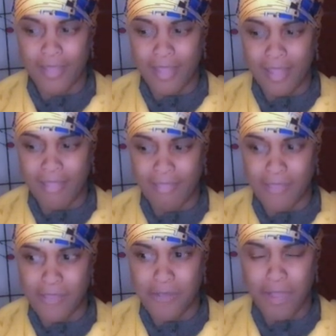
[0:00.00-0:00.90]
I
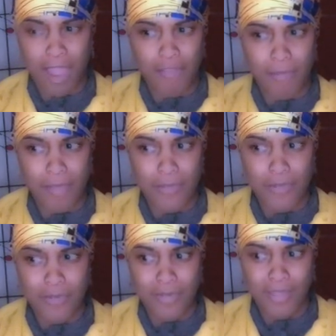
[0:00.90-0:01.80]
see you, I remember
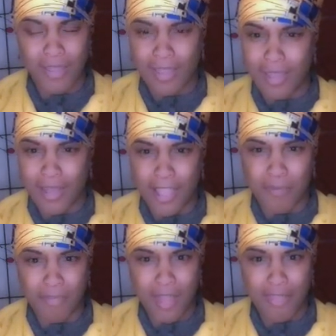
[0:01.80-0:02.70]
you, and I
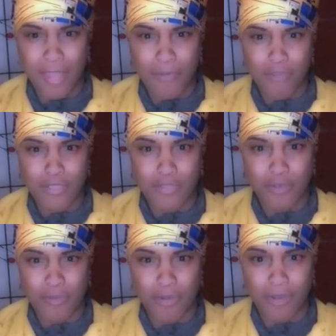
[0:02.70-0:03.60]
am not that person
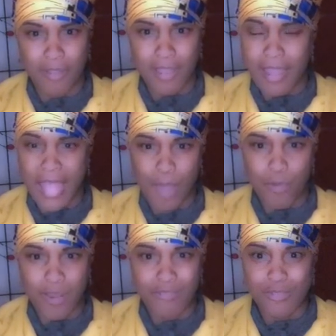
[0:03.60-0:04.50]
no more. I
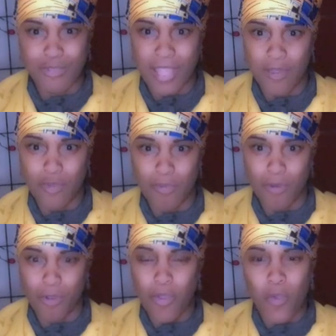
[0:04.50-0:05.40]
will never do that no
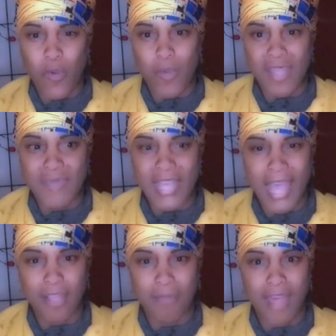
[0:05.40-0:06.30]
more. Or maybe
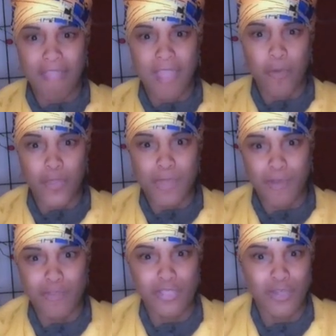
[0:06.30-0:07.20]
I am not that weak
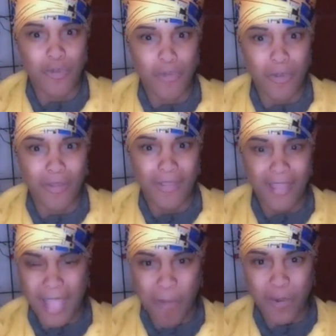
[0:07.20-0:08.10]
person no more.
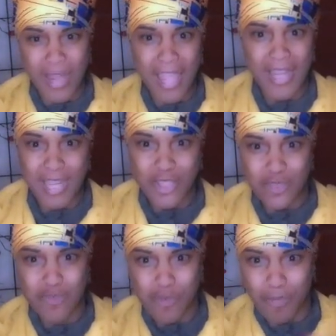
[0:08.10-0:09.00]
I will not
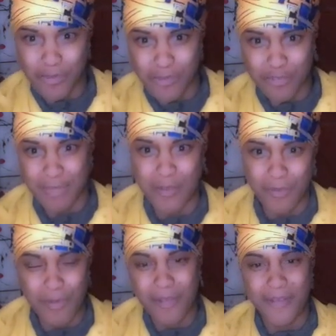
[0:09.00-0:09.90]
let you abuse me
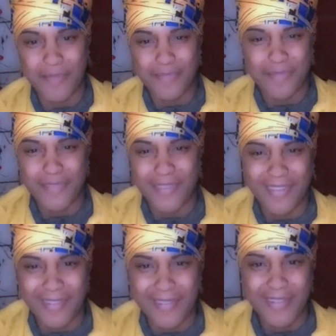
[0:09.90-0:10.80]
no more, you know?